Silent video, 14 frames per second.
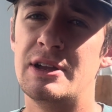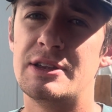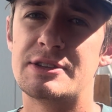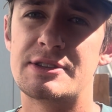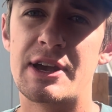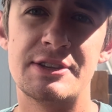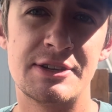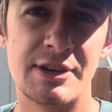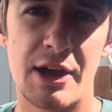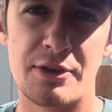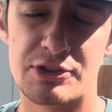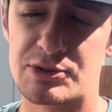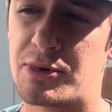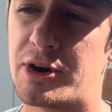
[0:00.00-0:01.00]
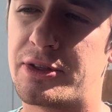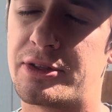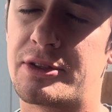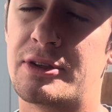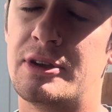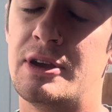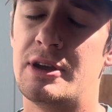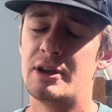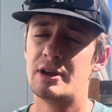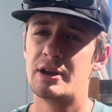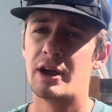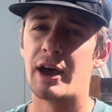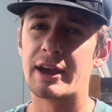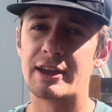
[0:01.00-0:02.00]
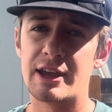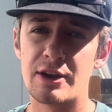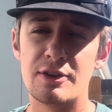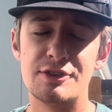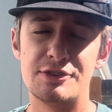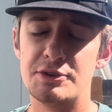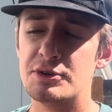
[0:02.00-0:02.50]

It's $19 a month. I guarantee